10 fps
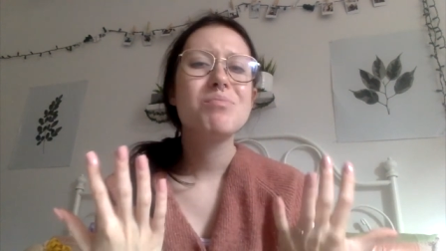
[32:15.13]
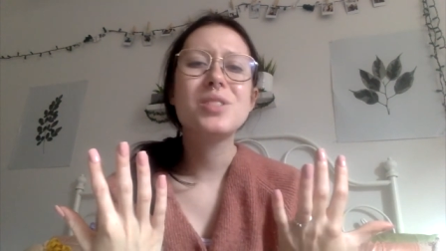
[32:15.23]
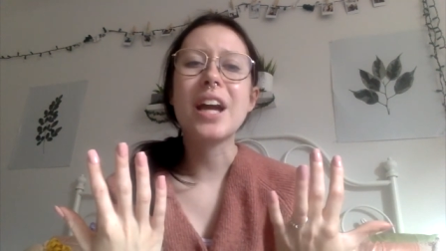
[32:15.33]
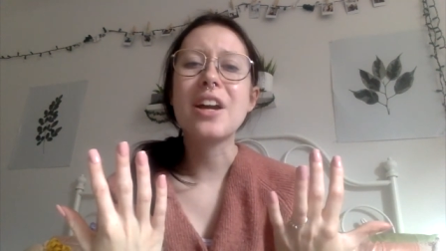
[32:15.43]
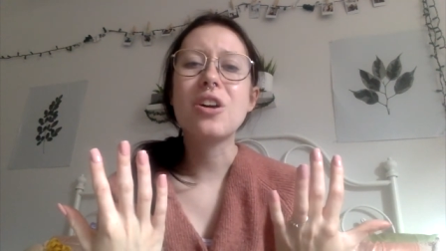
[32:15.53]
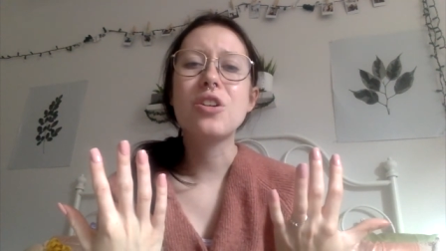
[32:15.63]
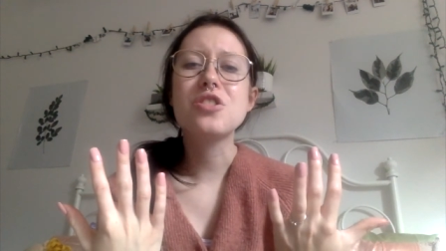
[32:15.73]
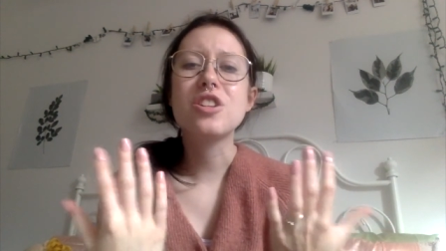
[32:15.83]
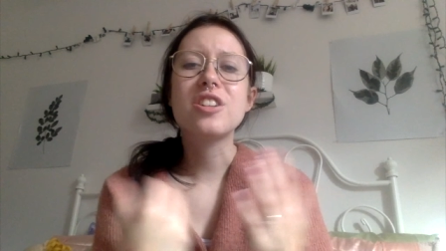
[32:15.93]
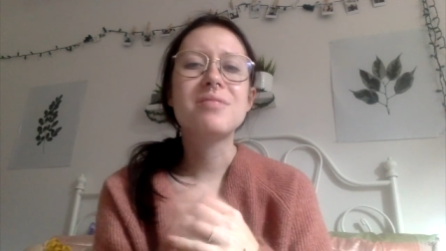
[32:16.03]
Diet
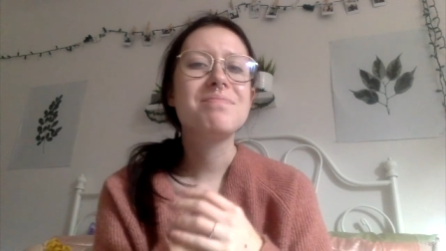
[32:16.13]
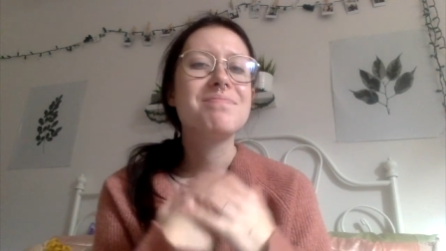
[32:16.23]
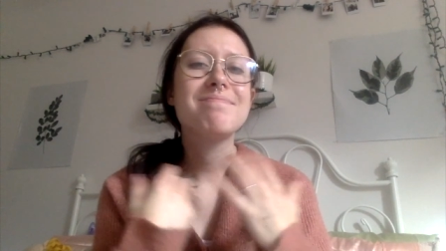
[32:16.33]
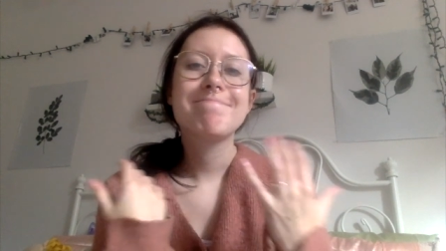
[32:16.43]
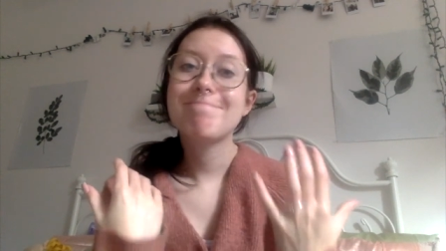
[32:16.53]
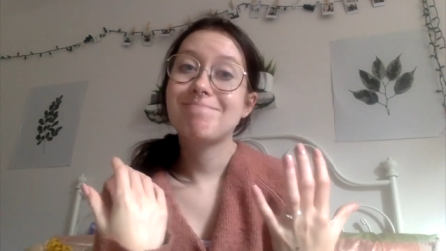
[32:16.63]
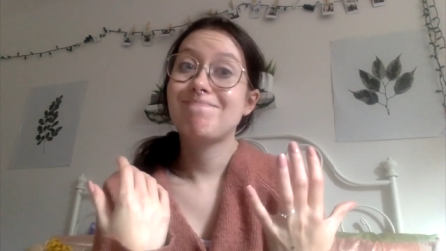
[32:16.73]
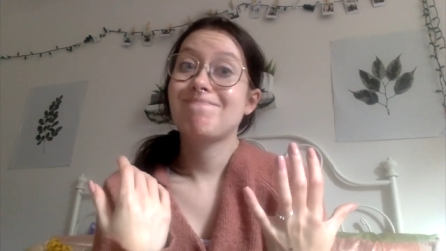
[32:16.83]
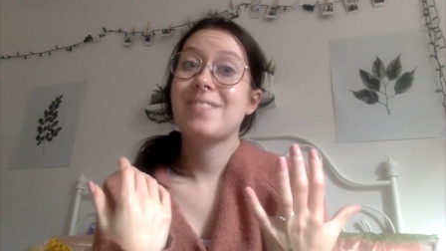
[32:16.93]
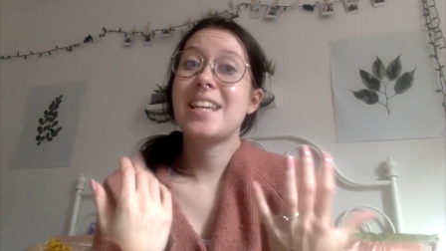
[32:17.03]
culture.
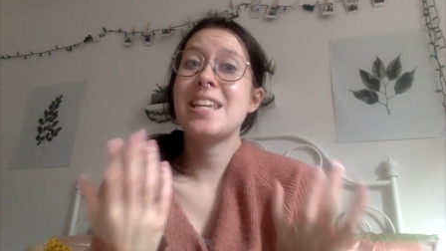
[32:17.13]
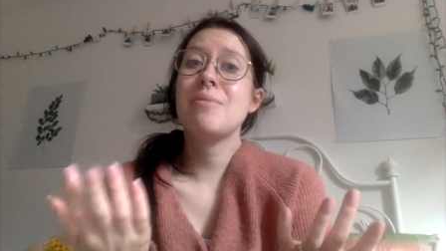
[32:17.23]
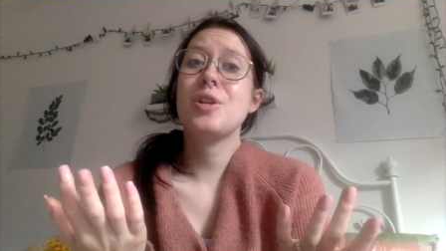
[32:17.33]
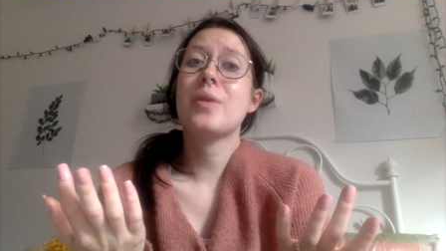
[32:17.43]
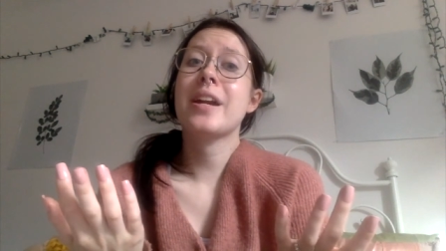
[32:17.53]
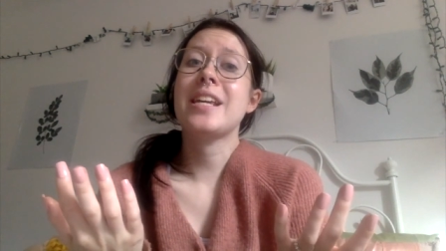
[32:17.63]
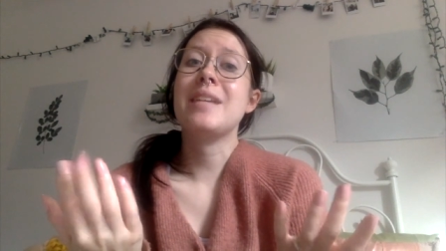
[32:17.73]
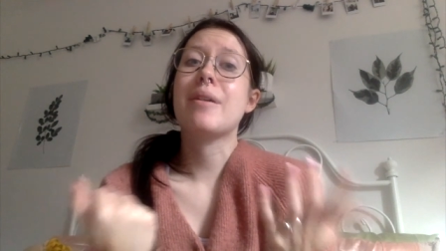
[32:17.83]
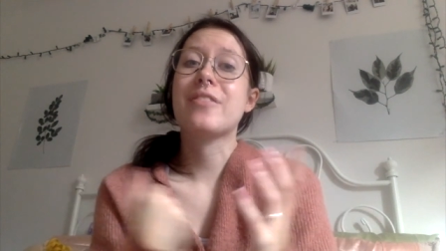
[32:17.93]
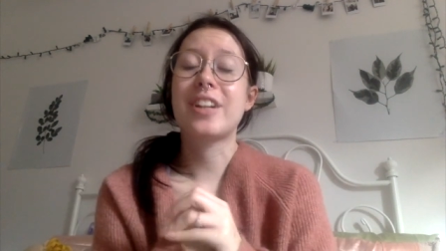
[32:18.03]
Eat what you want to
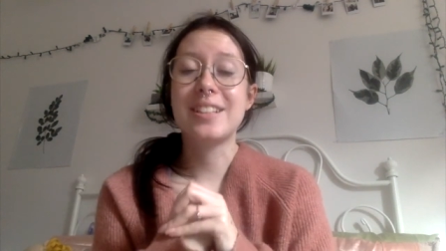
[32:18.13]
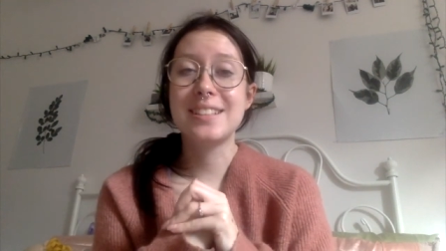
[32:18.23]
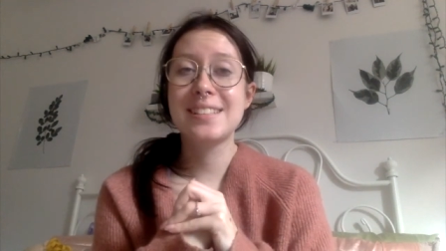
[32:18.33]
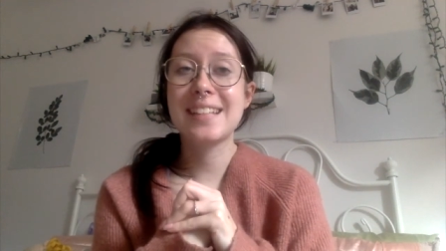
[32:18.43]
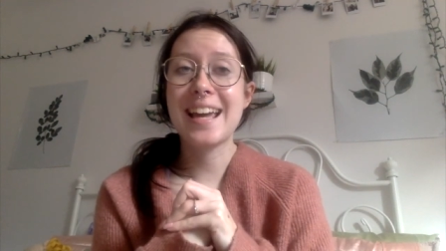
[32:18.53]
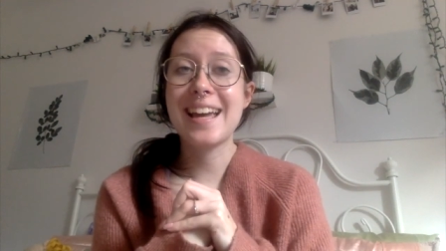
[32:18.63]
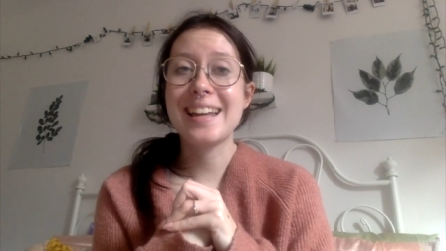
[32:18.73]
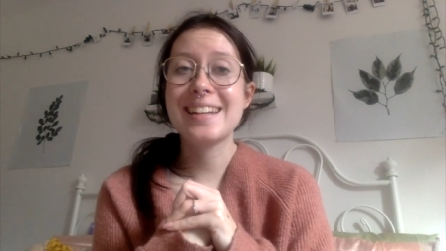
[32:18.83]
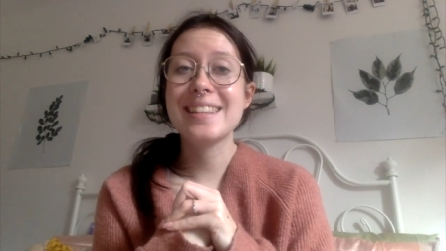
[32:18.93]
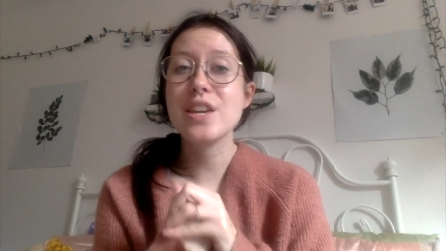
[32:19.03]
eat, my friends,
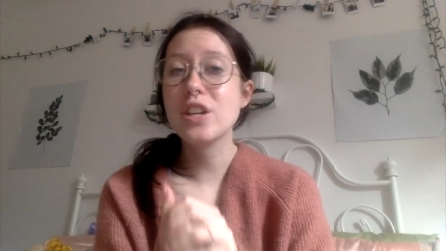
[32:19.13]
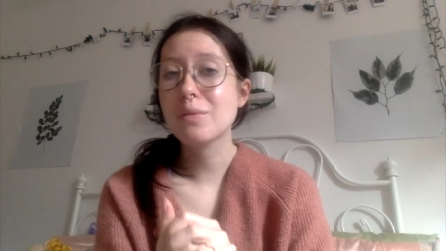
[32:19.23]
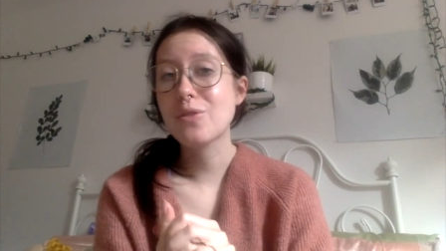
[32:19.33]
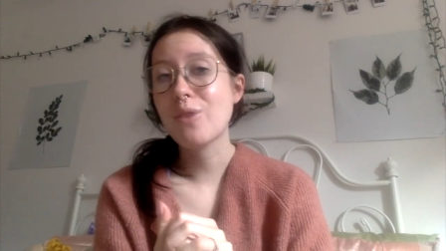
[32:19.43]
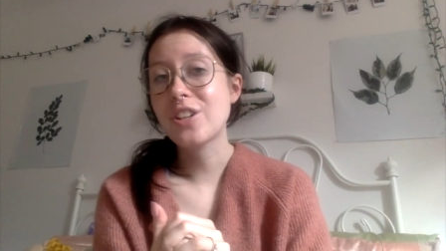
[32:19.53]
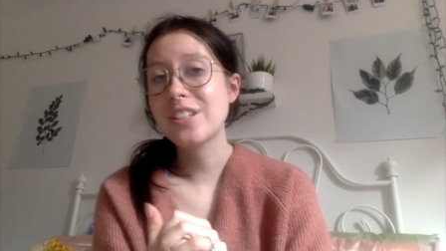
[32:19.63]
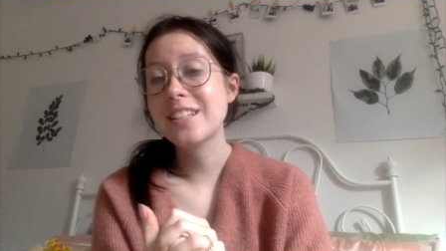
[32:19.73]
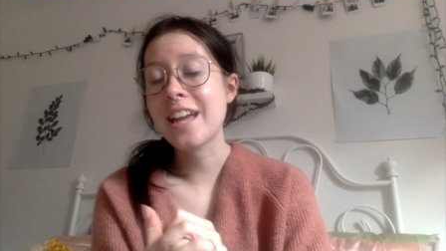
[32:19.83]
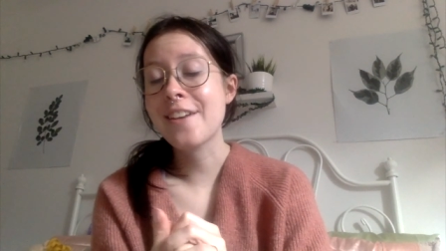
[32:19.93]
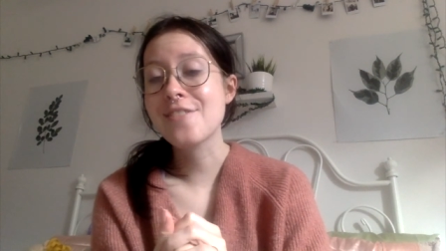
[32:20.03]
and thank you so much for watching to
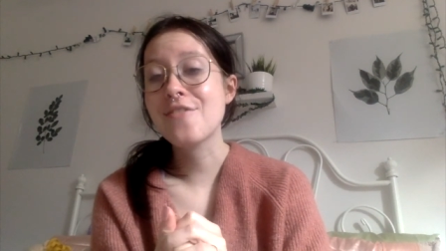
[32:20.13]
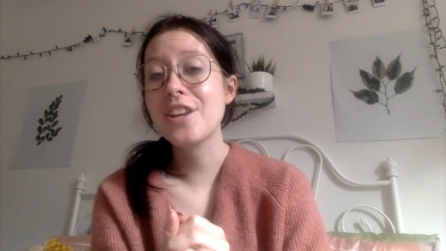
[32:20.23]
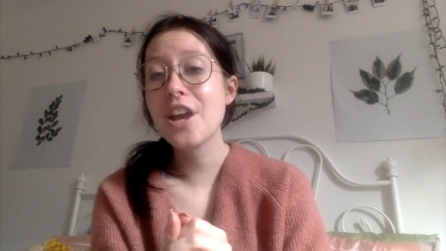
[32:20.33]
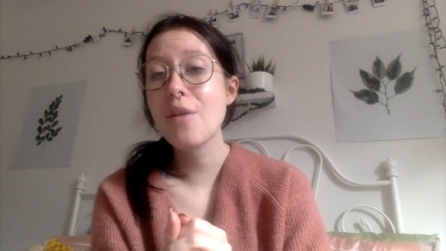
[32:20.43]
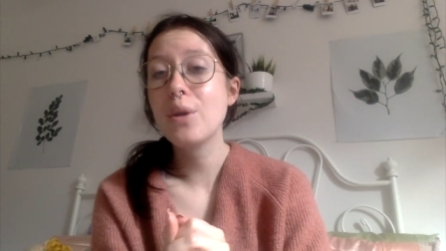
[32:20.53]
the end of the video.